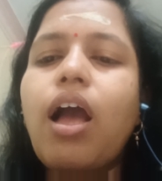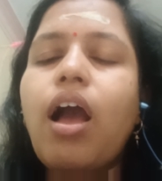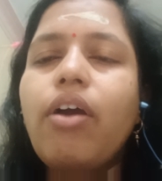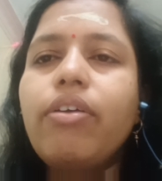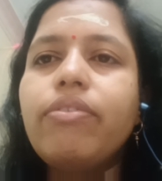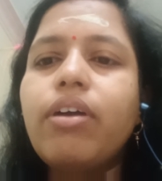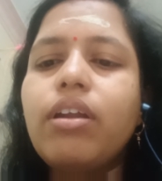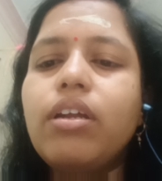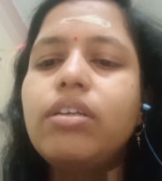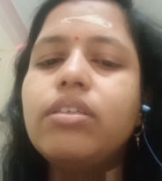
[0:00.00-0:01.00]

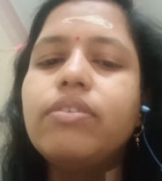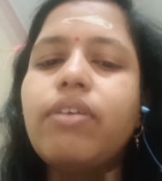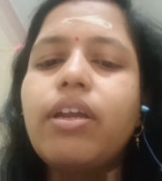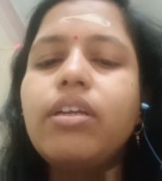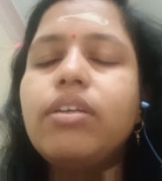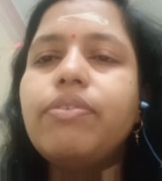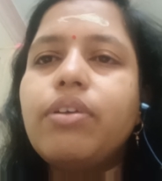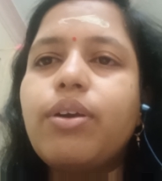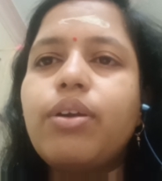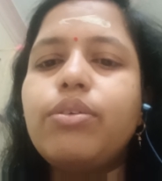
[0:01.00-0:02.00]
However, it is very
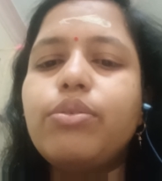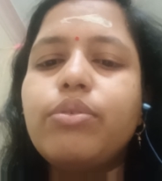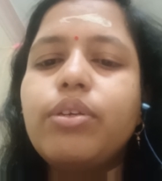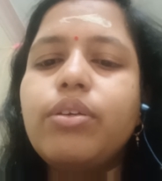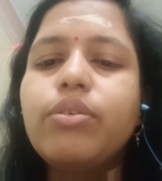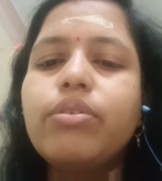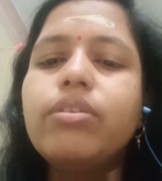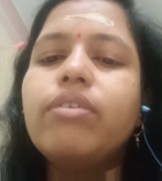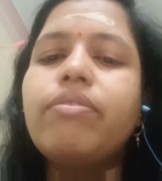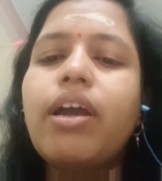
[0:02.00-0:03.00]
difficult to cure
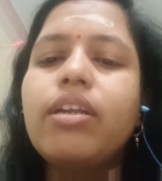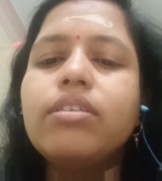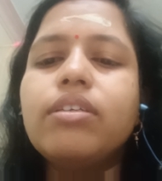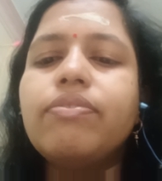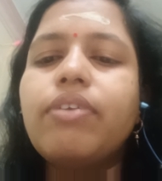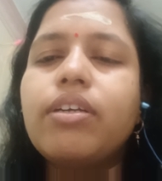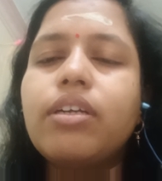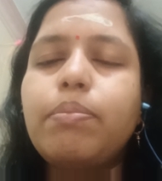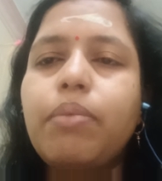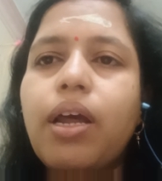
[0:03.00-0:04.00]
the virus
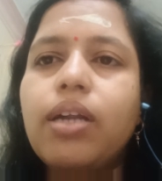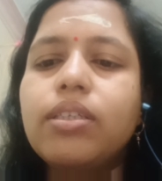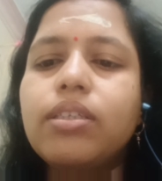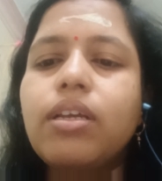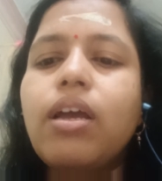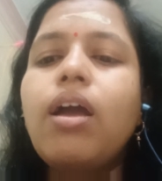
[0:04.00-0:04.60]
infected plants.